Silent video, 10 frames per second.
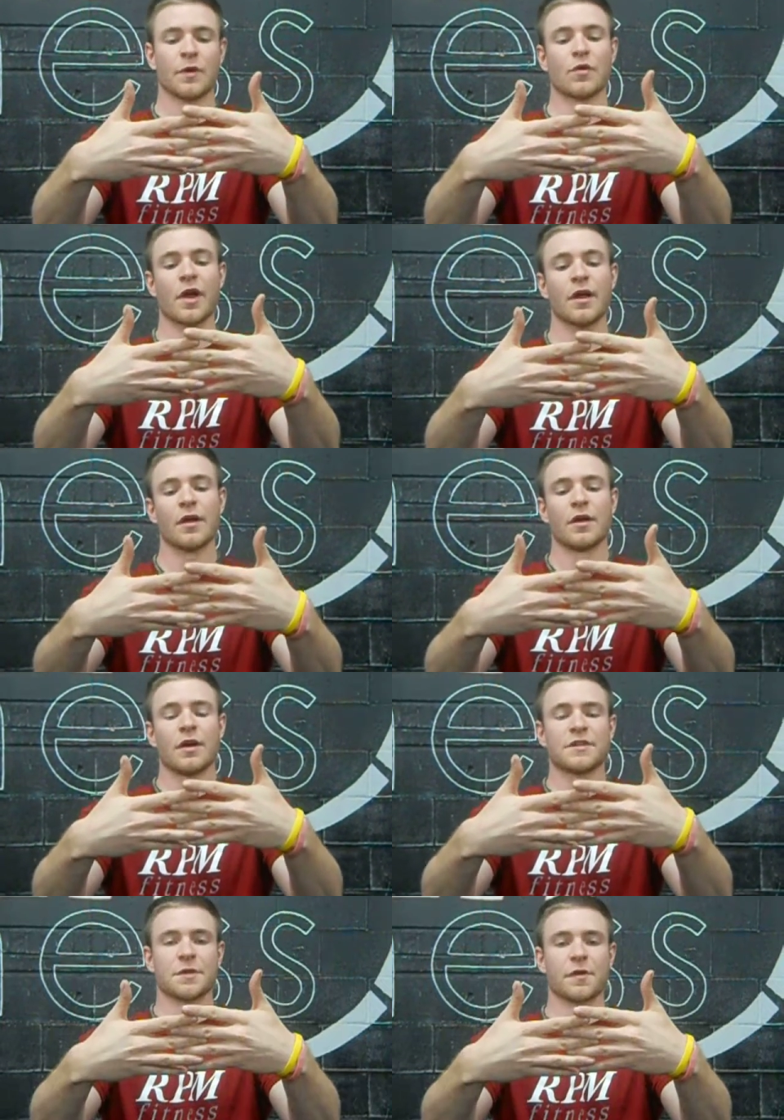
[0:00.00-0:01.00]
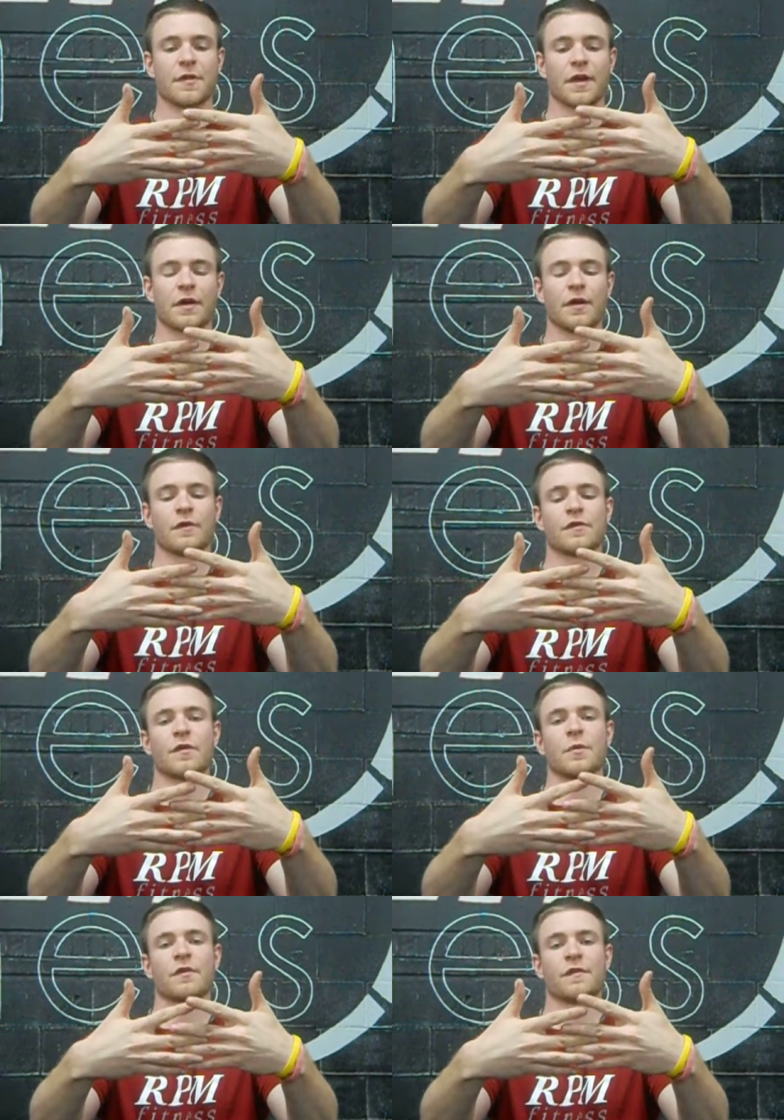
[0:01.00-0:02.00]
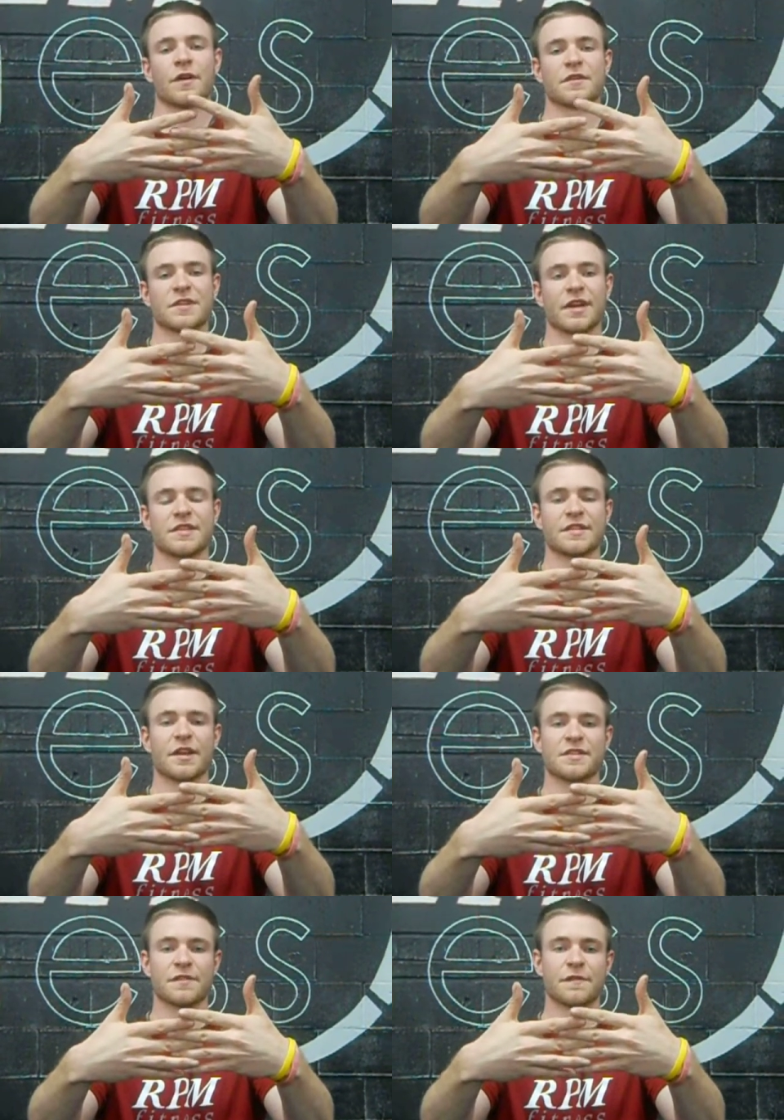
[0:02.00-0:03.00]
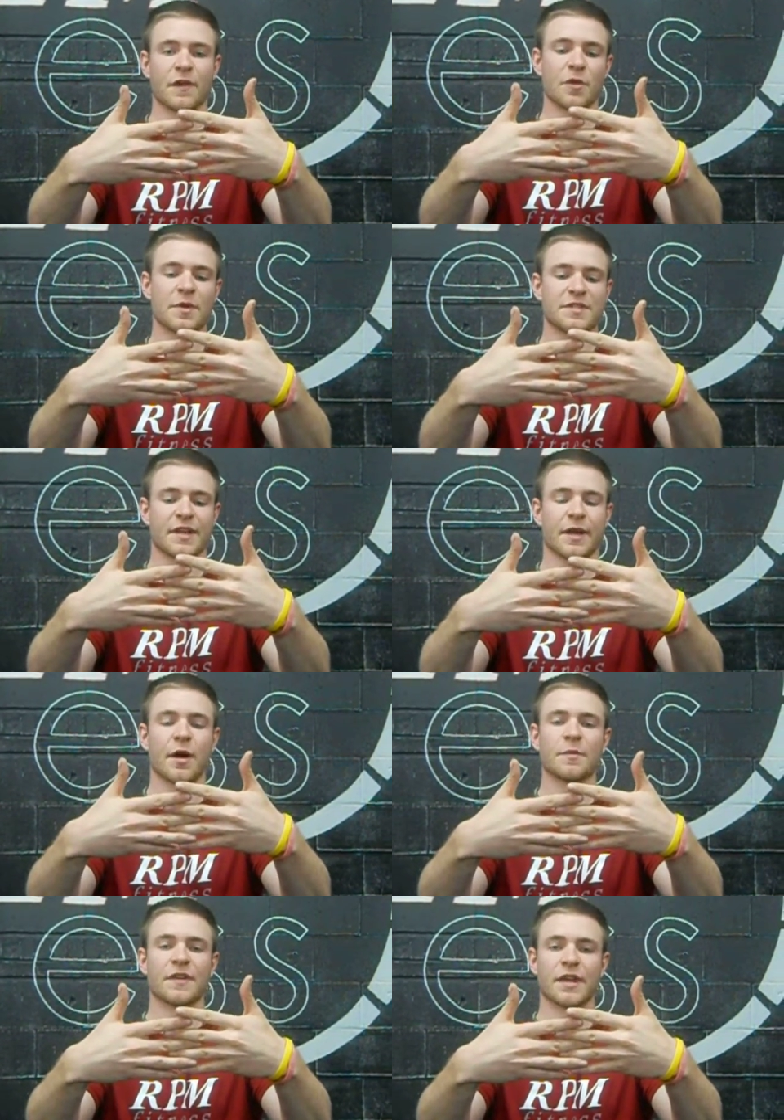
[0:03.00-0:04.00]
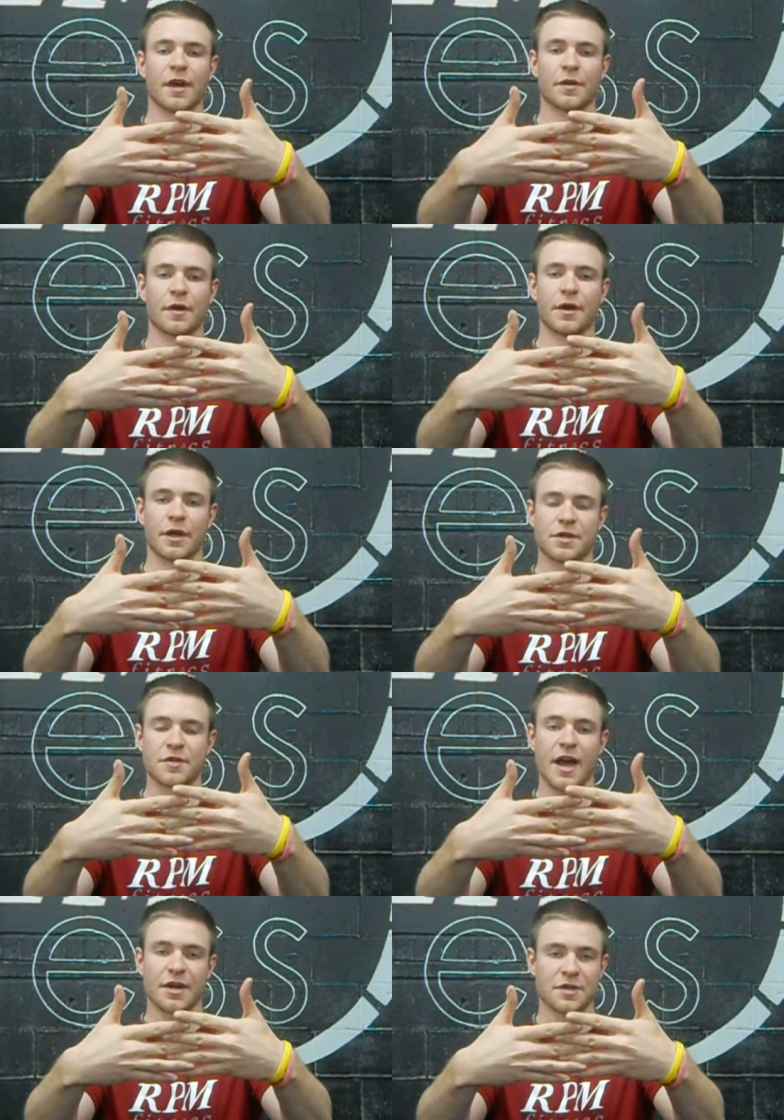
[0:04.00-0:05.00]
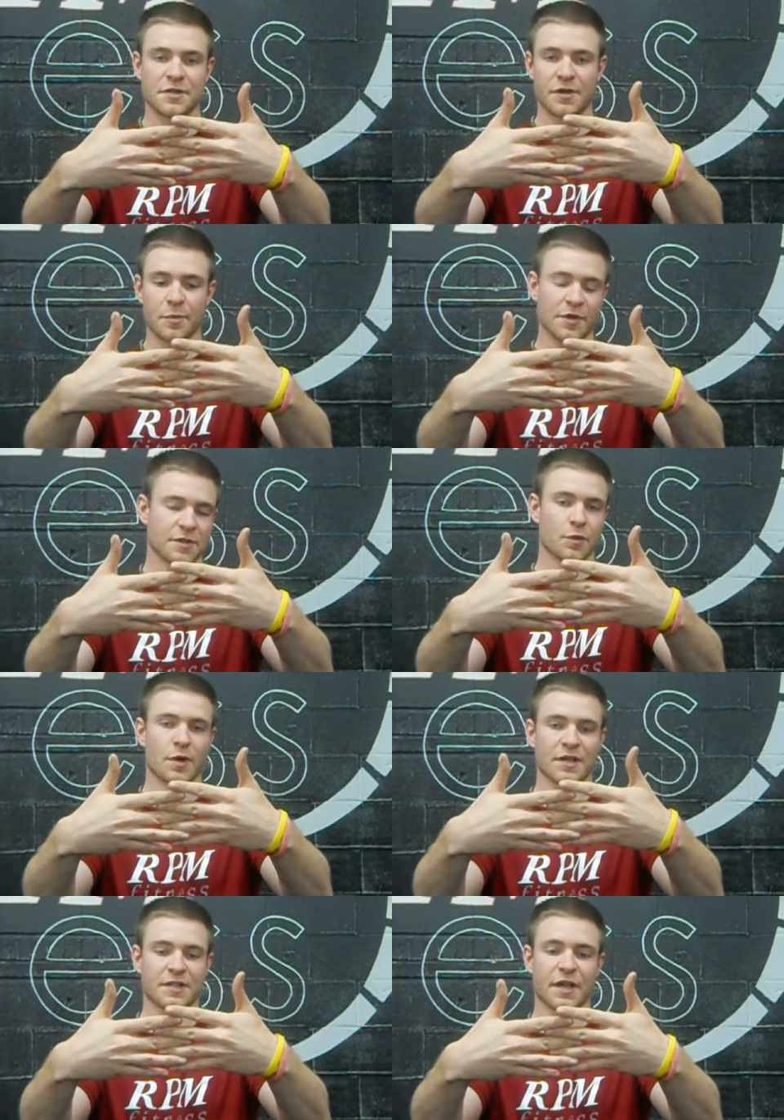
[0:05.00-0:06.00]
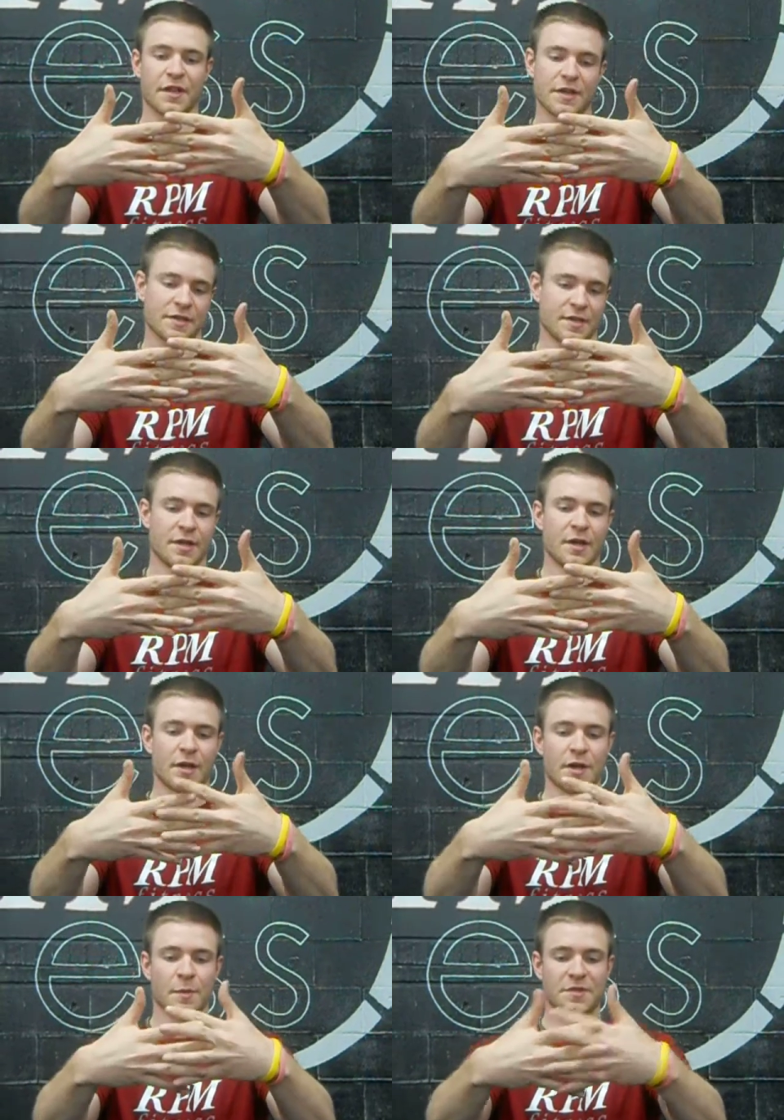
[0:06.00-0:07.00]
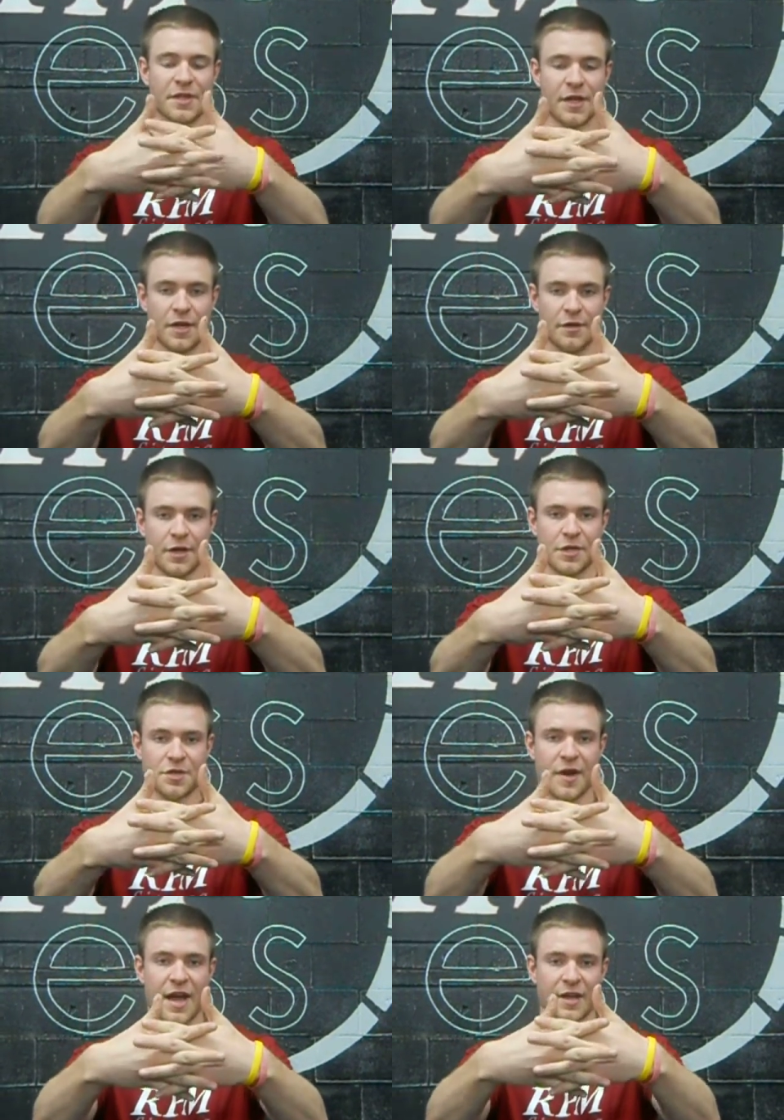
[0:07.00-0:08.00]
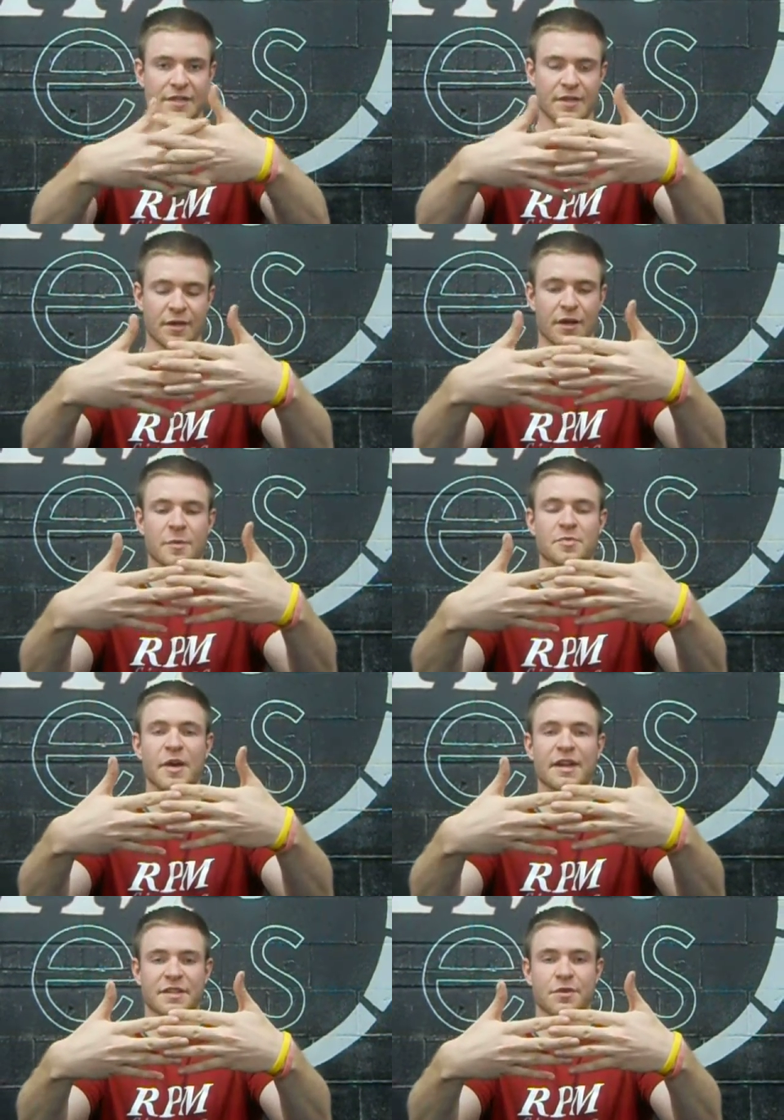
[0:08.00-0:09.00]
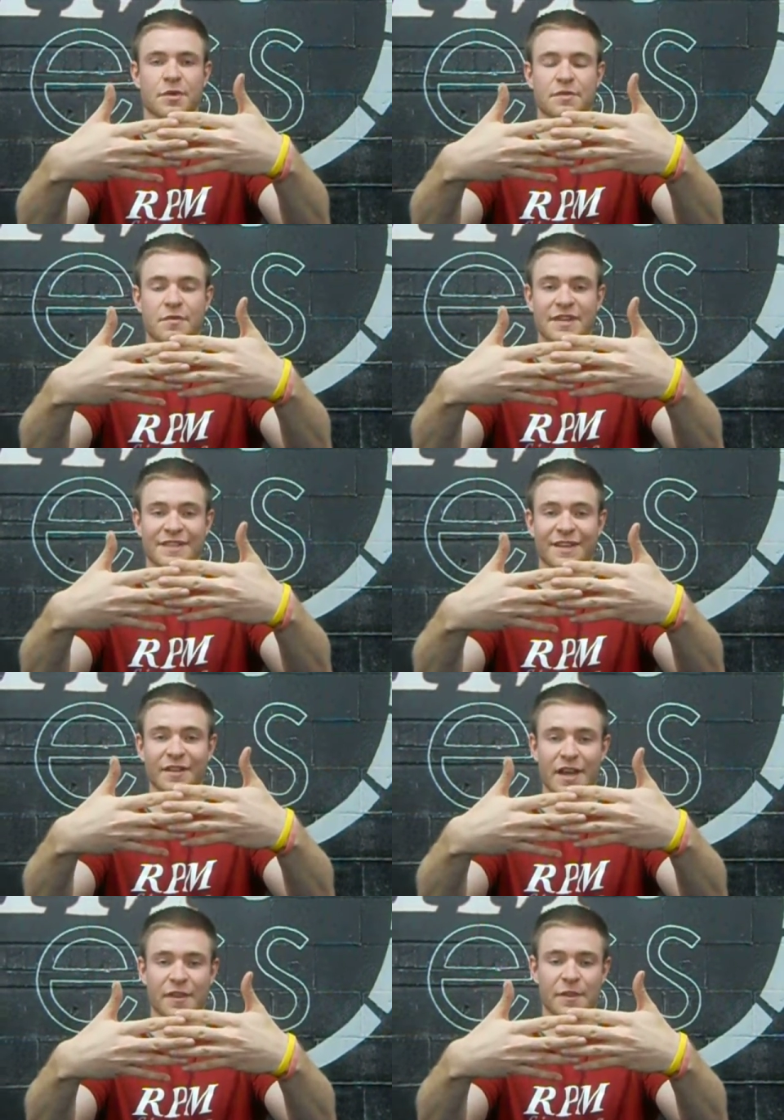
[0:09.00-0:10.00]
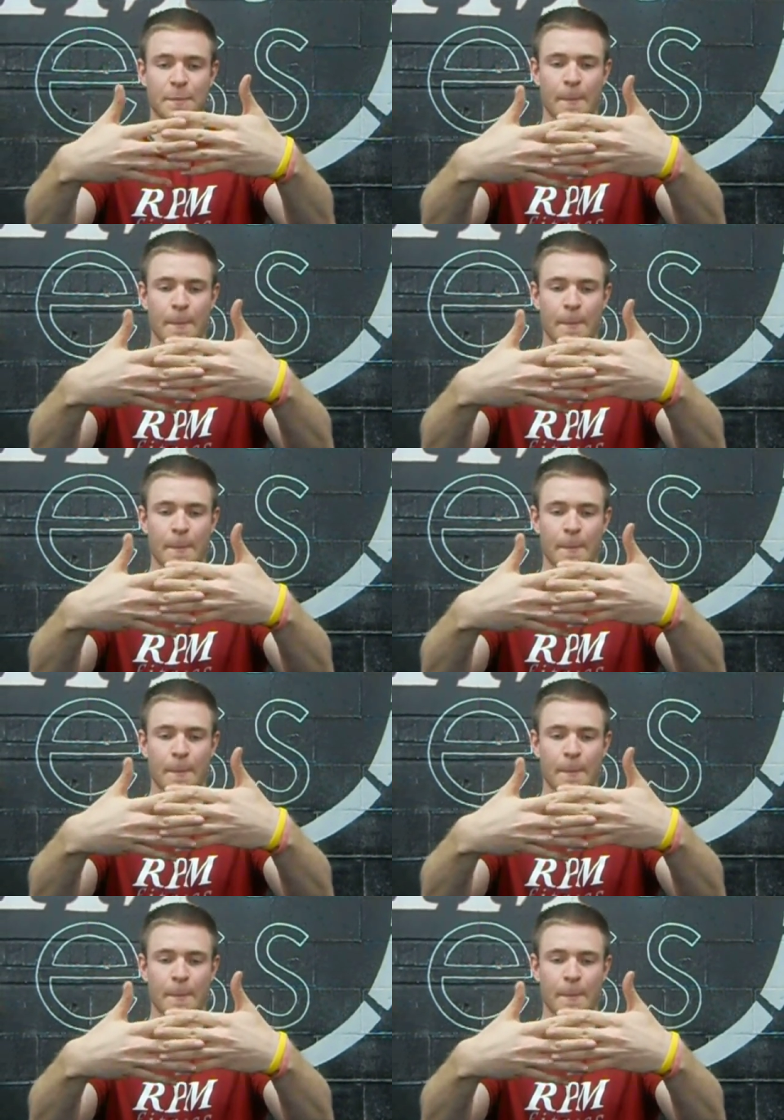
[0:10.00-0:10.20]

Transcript: right? So think of my fingers, like I said, as the filaments that come together in a contraction. So your muscle works like this. It comes together, contracts, comes back to its resting length,